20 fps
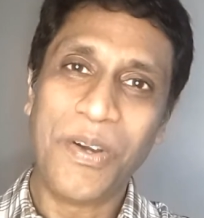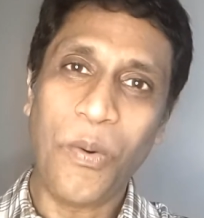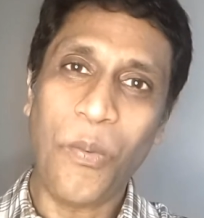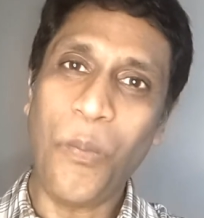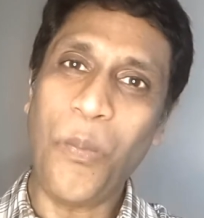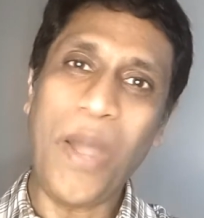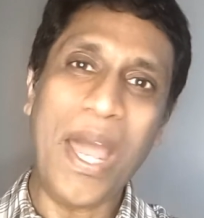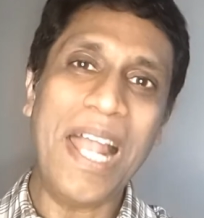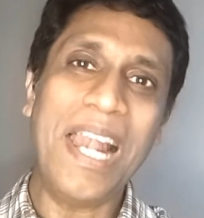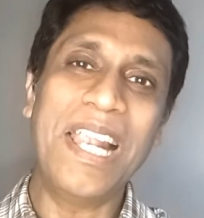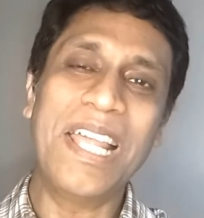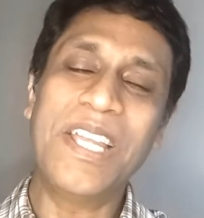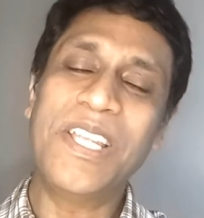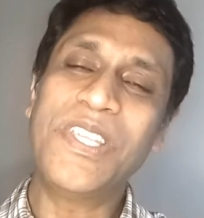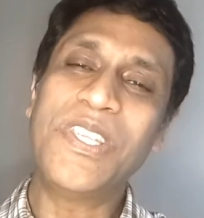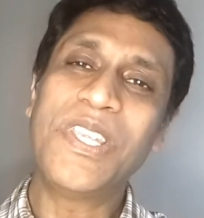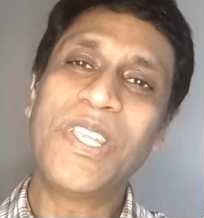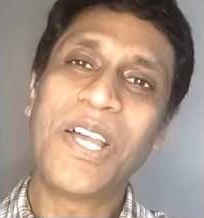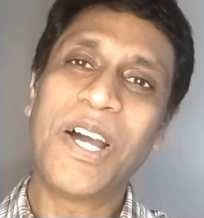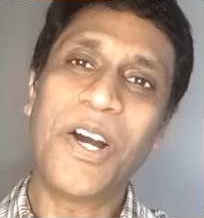
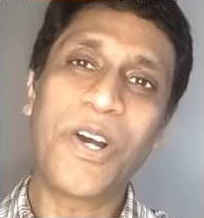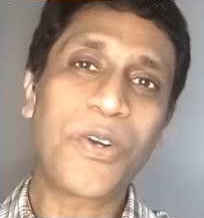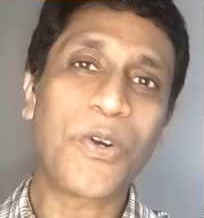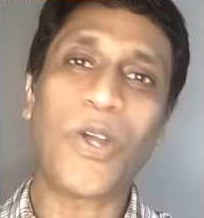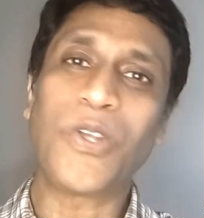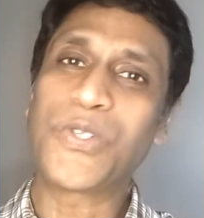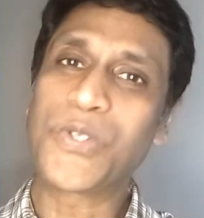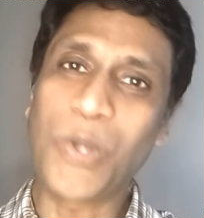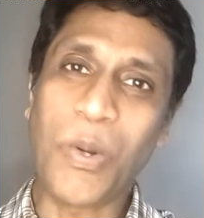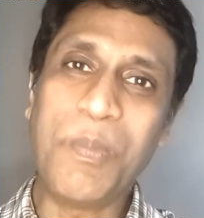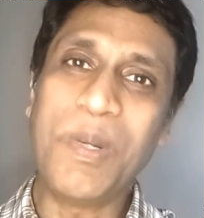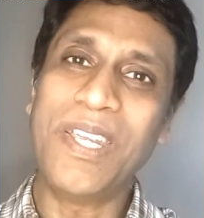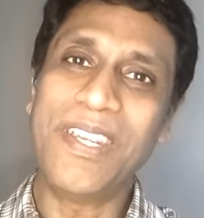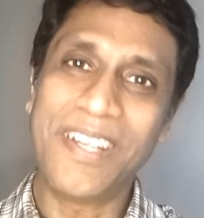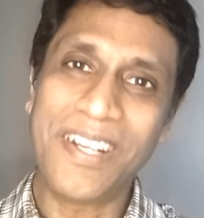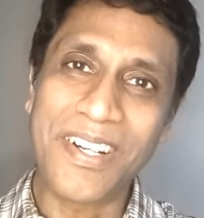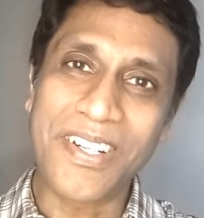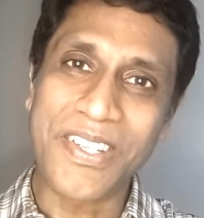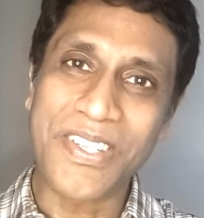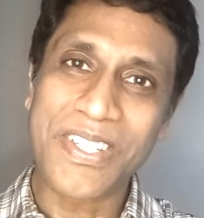well across so many
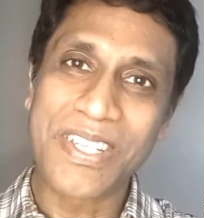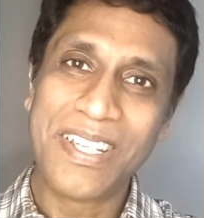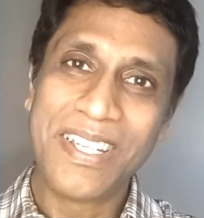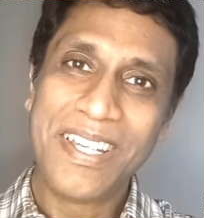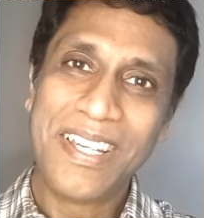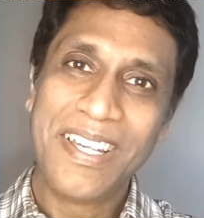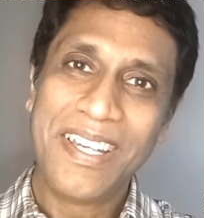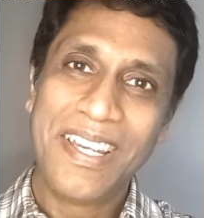years.